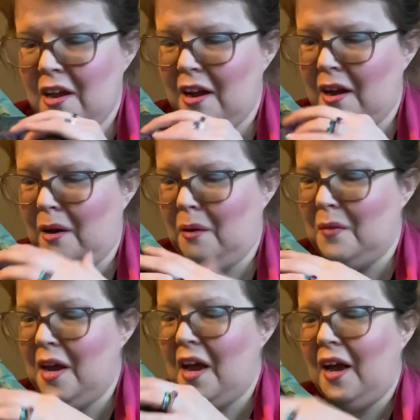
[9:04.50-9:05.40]

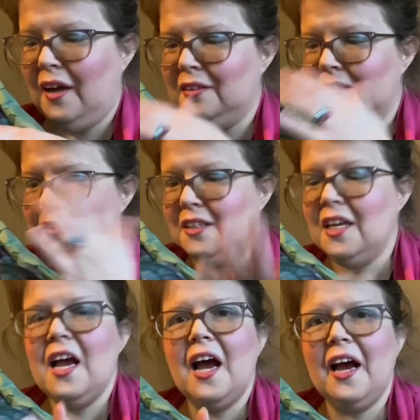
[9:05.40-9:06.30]
And
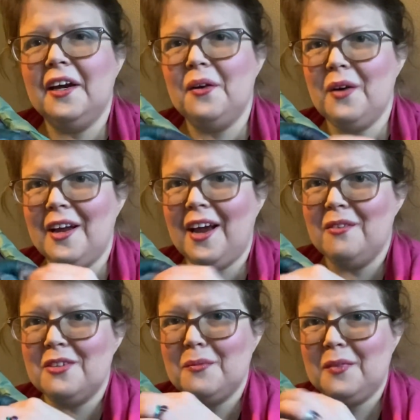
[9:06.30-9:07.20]
I know I have
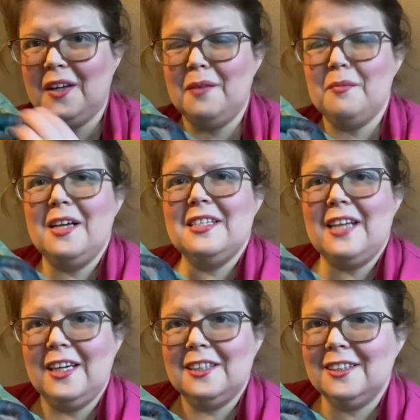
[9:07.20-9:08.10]
something in my stash